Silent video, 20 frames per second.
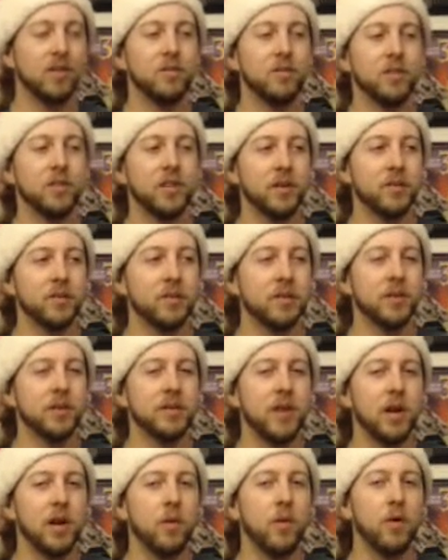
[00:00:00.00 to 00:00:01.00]
which I thought was cool. I
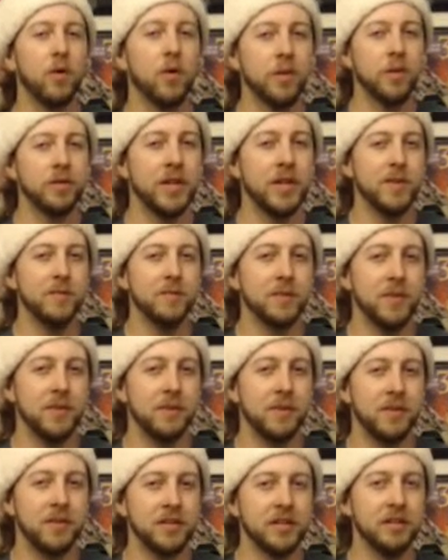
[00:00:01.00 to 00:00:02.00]
was kind of wondering what his name was going
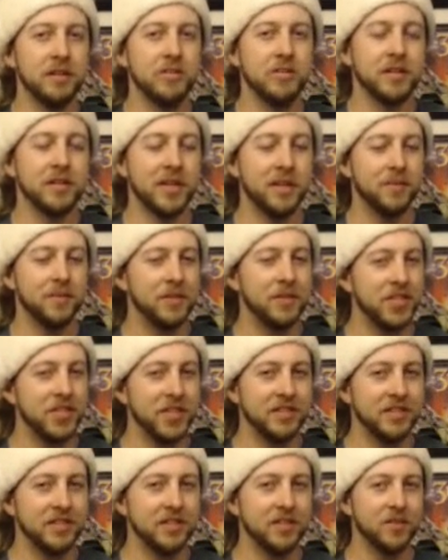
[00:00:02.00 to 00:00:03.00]
to be, because I knew it wasn't going to be
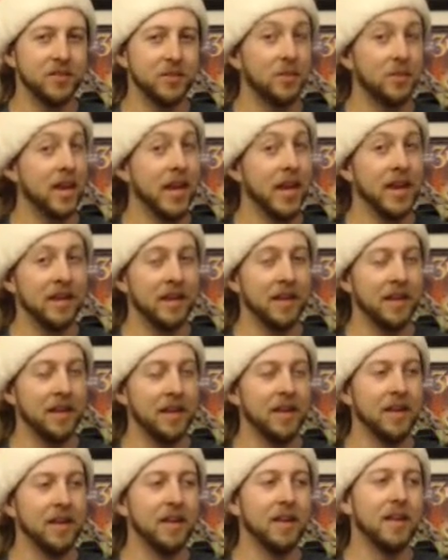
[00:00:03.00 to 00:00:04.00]
Jason or
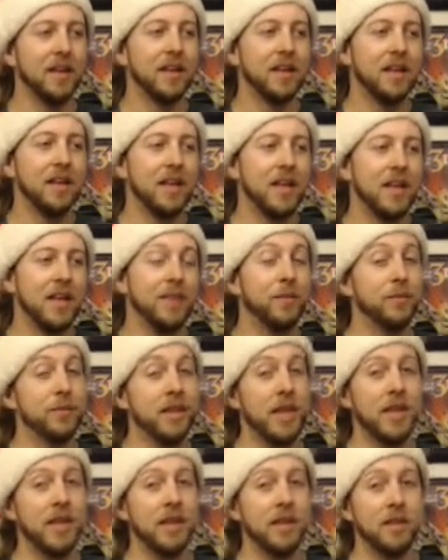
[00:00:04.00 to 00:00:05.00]
Anakin. And if it was
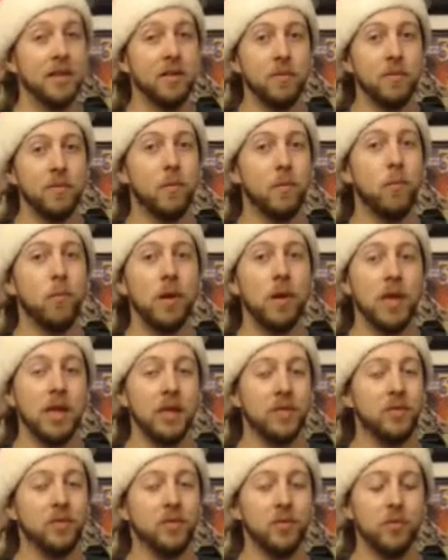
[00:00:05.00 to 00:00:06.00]
Anakin, that would have been
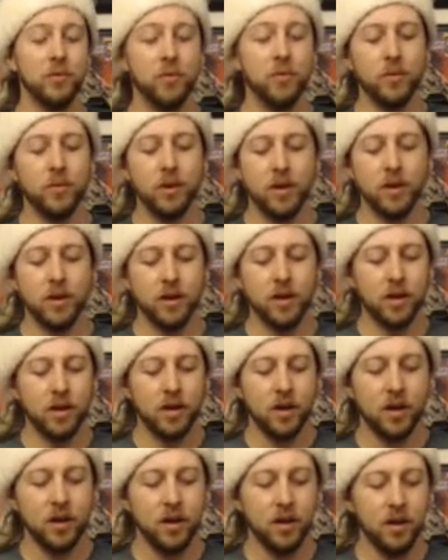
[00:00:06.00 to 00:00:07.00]
way too,
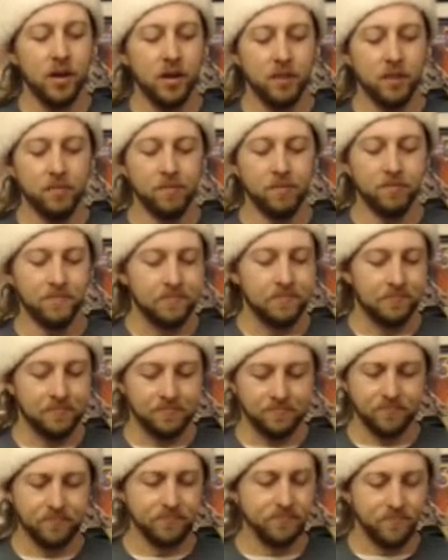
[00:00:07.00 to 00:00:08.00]

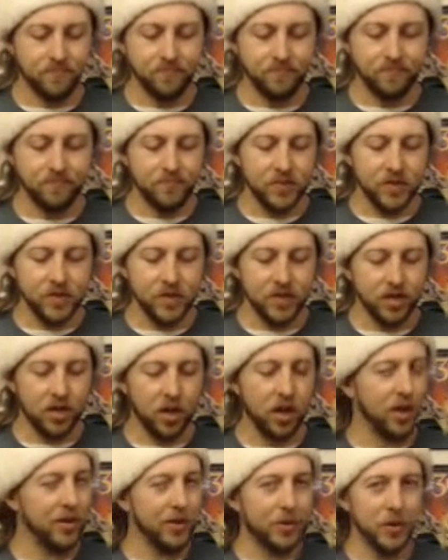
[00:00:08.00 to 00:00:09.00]
like,
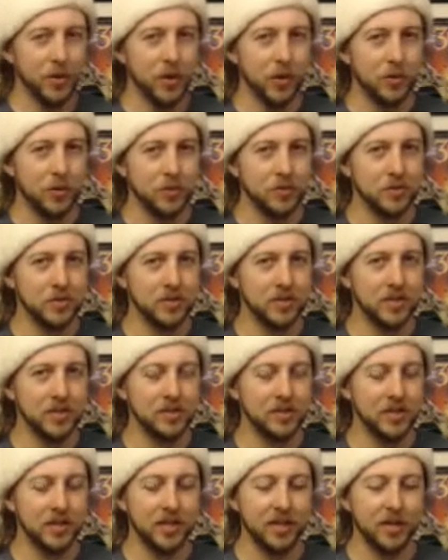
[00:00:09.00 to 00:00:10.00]
on the nose, because
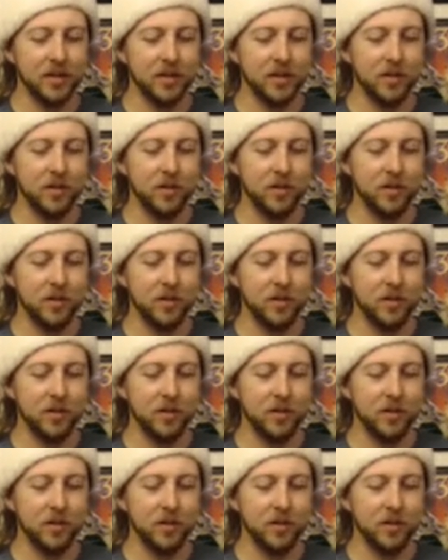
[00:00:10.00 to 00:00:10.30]
he's, like, you